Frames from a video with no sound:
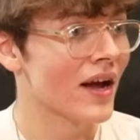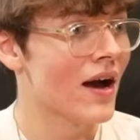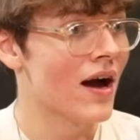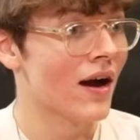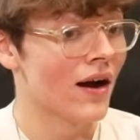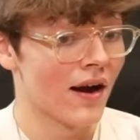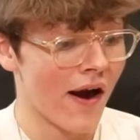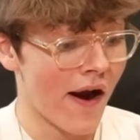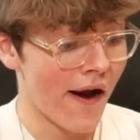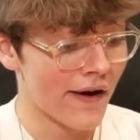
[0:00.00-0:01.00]
it.
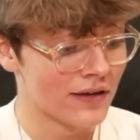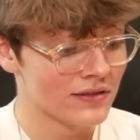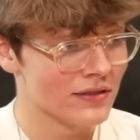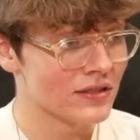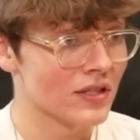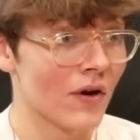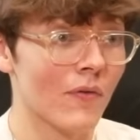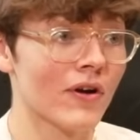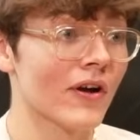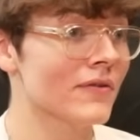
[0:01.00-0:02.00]

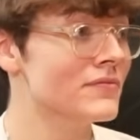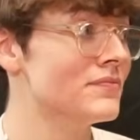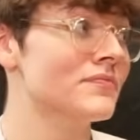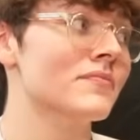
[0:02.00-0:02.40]
Because well, it look. says